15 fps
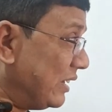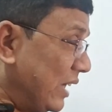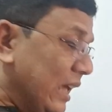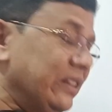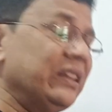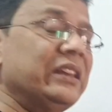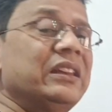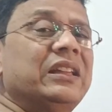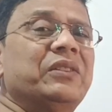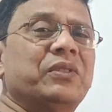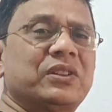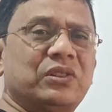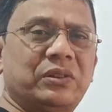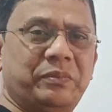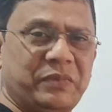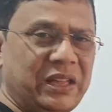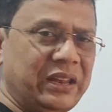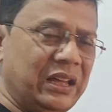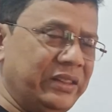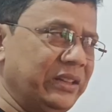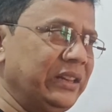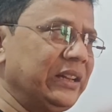And then he was
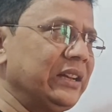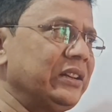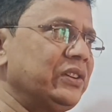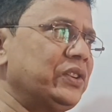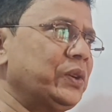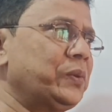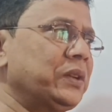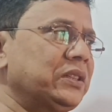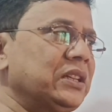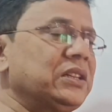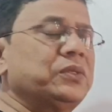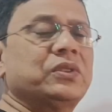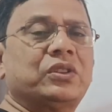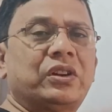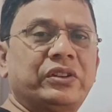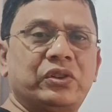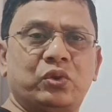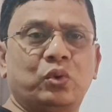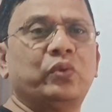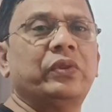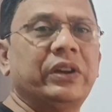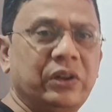another negative trait was that he was not a
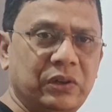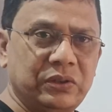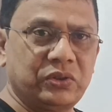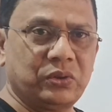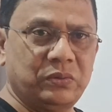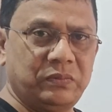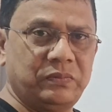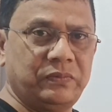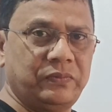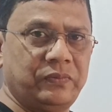true friend also.